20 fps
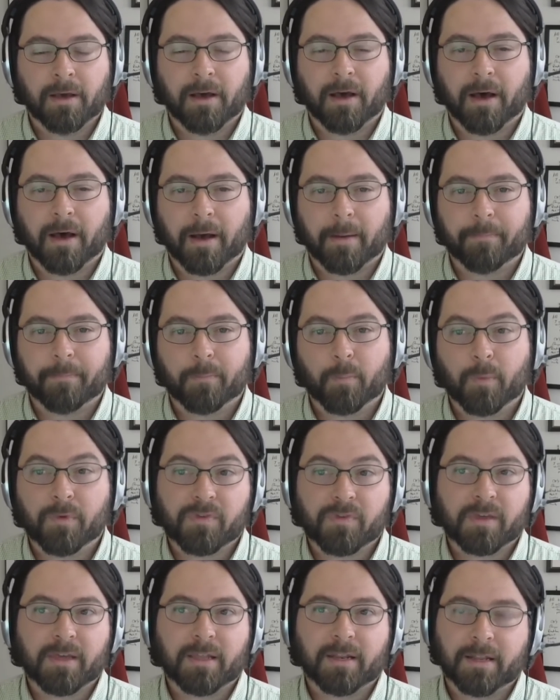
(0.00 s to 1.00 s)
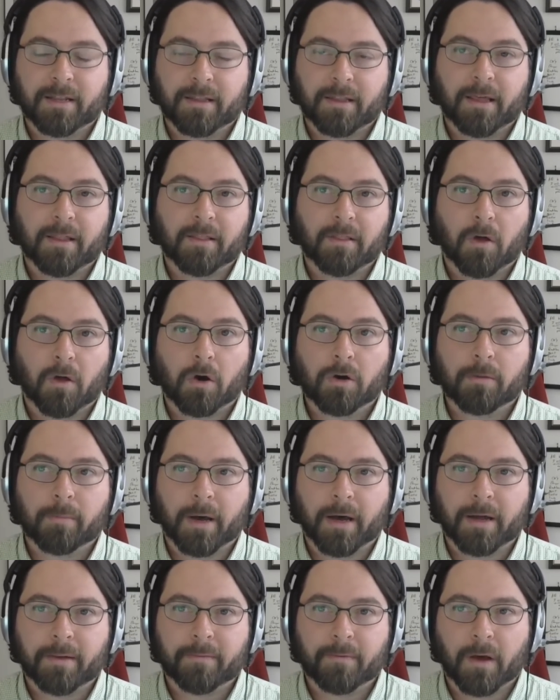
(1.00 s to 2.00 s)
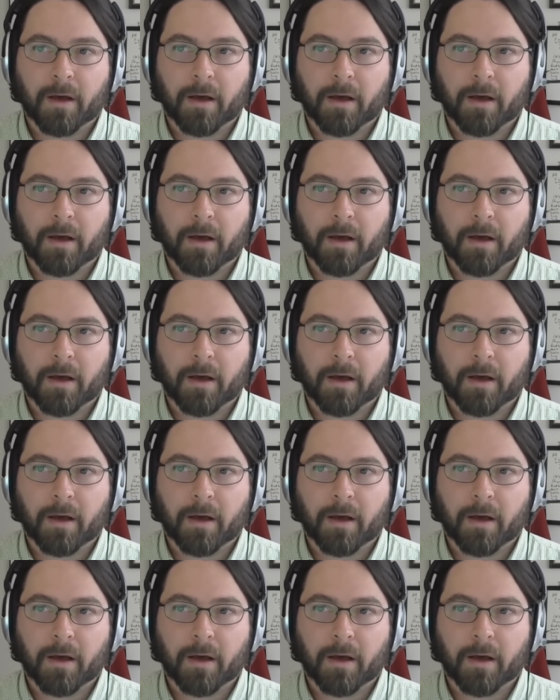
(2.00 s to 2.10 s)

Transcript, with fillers: Um, we've seen in in Longmont,